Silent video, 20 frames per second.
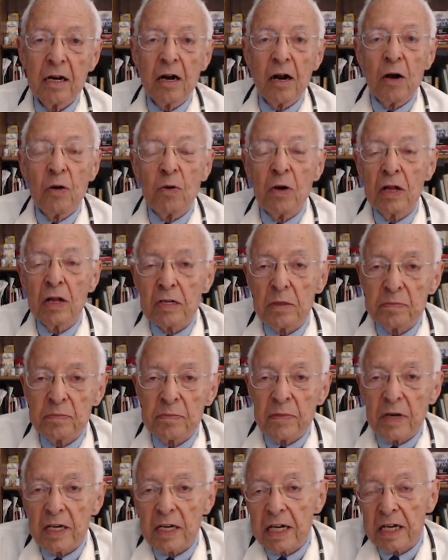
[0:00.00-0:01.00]
Welcome
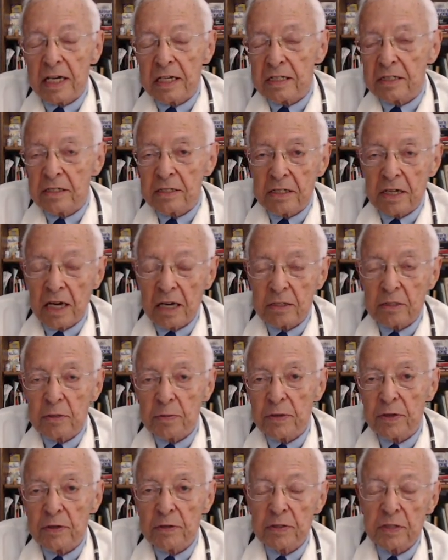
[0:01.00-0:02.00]
again to Dr.
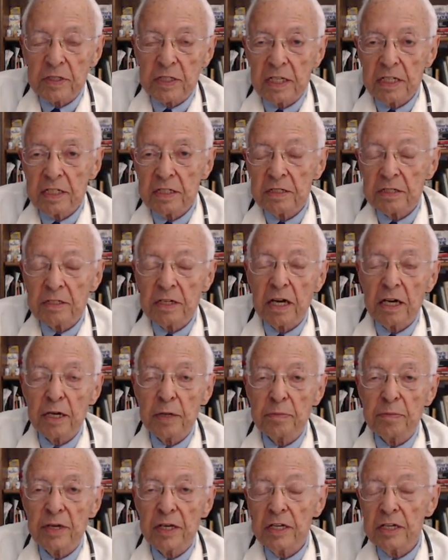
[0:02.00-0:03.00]
Bernstein's
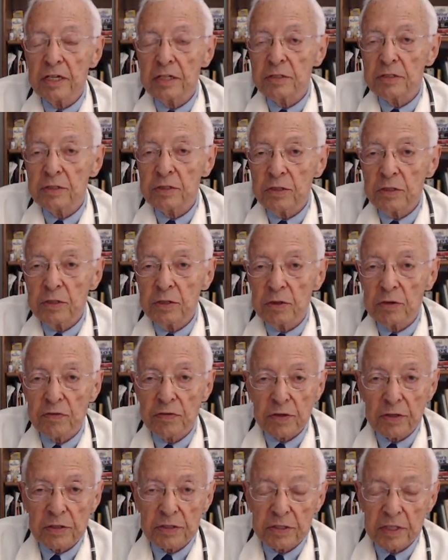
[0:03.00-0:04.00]
Diabetes
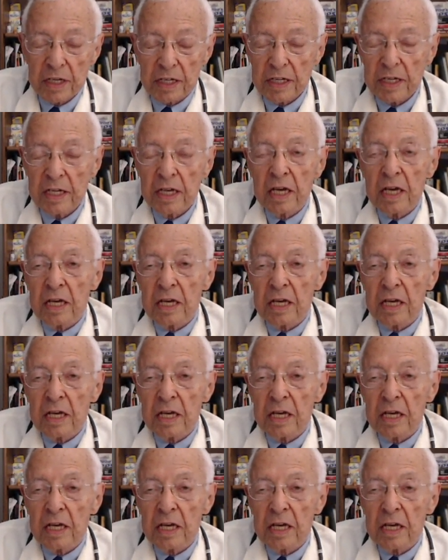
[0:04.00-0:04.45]
University.